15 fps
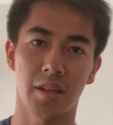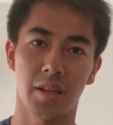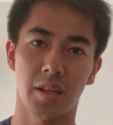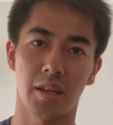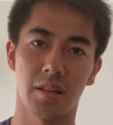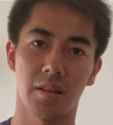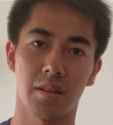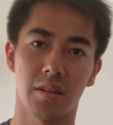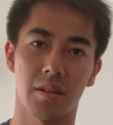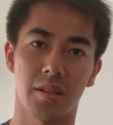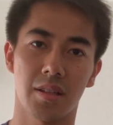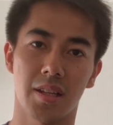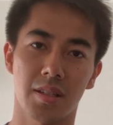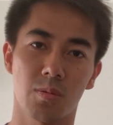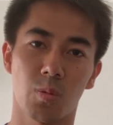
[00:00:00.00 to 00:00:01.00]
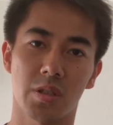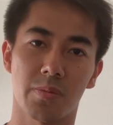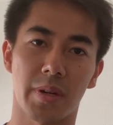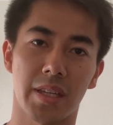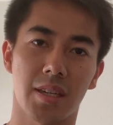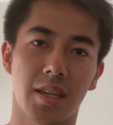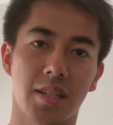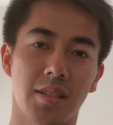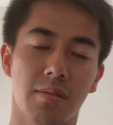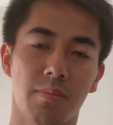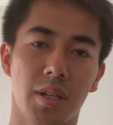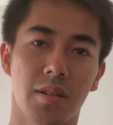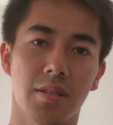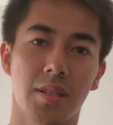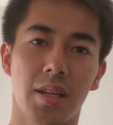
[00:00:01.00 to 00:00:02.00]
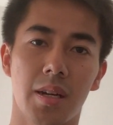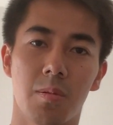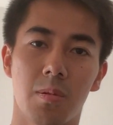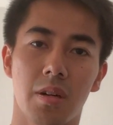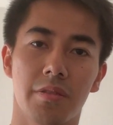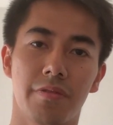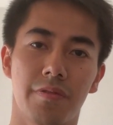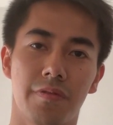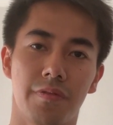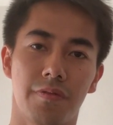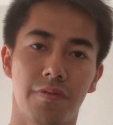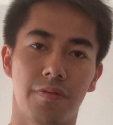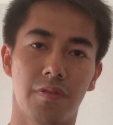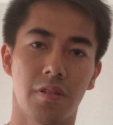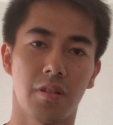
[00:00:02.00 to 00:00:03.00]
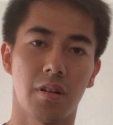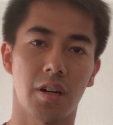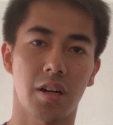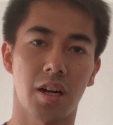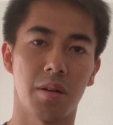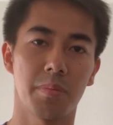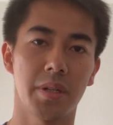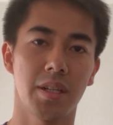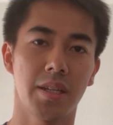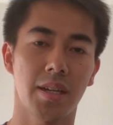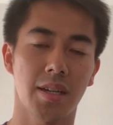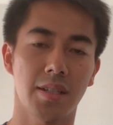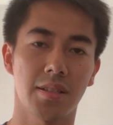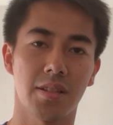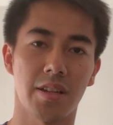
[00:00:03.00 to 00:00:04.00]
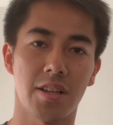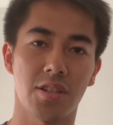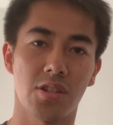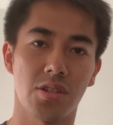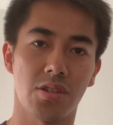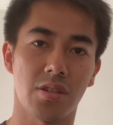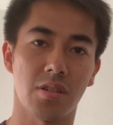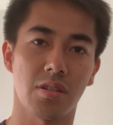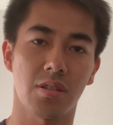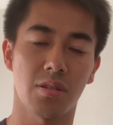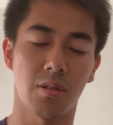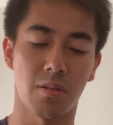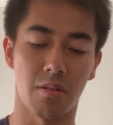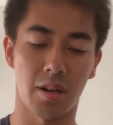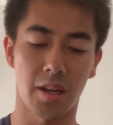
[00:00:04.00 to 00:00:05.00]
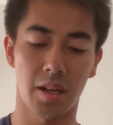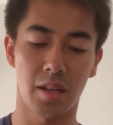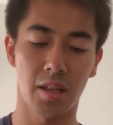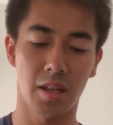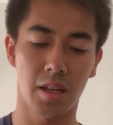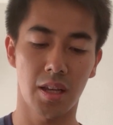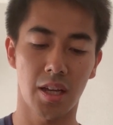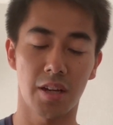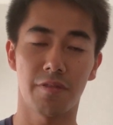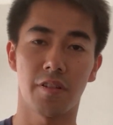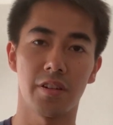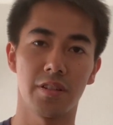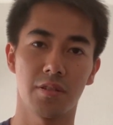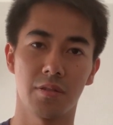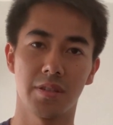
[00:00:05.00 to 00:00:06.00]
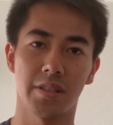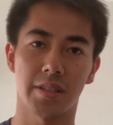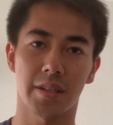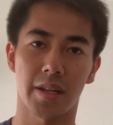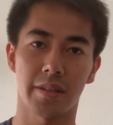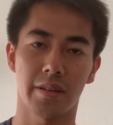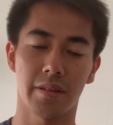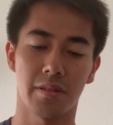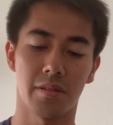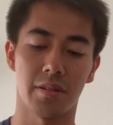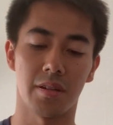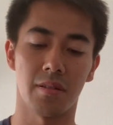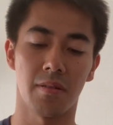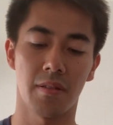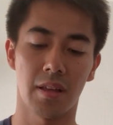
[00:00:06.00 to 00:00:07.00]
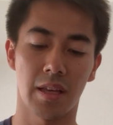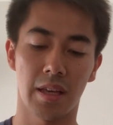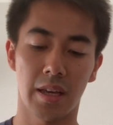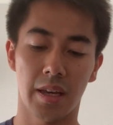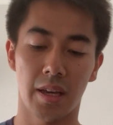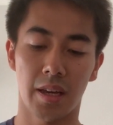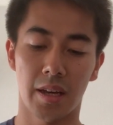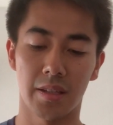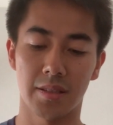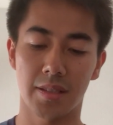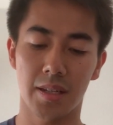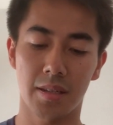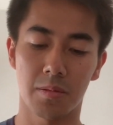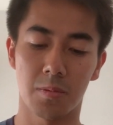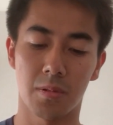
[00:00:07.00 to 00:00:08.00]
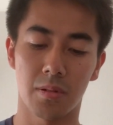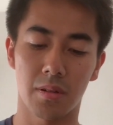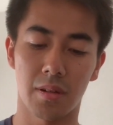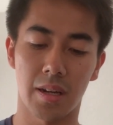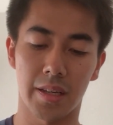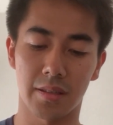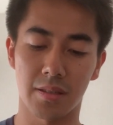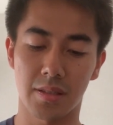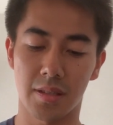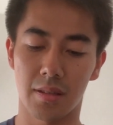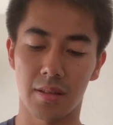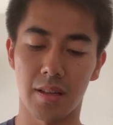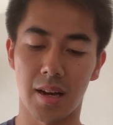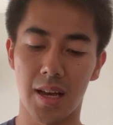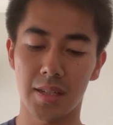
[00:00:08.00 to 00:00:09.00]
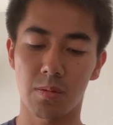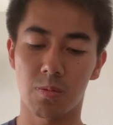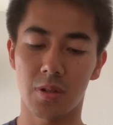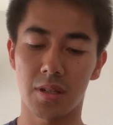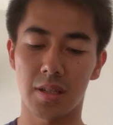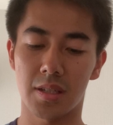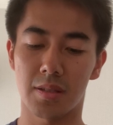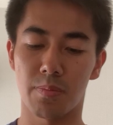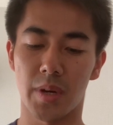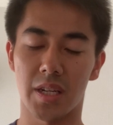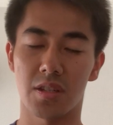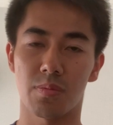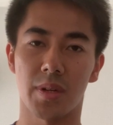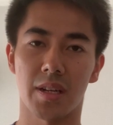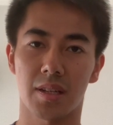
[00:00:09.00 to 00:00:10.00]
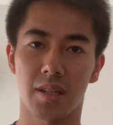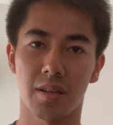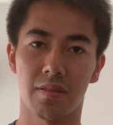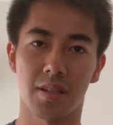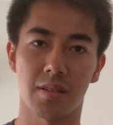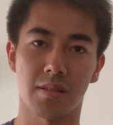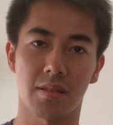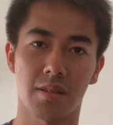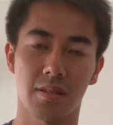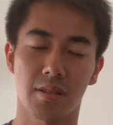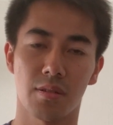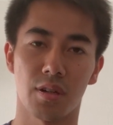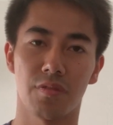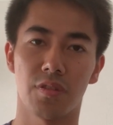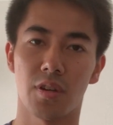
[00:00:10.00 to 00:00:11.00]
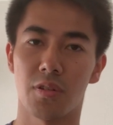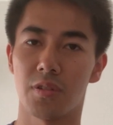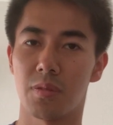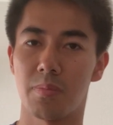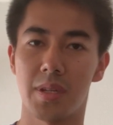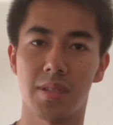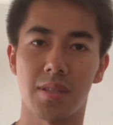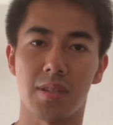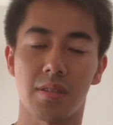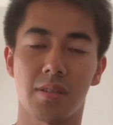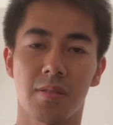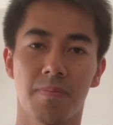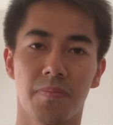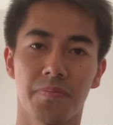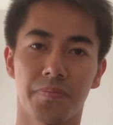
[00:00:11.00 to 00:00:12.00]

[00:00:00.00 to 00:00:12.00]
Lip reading: and that was my case because I work for a company as an engineer, so I fall into this category. And second one, like this, the last one is management activities. So if you own a business,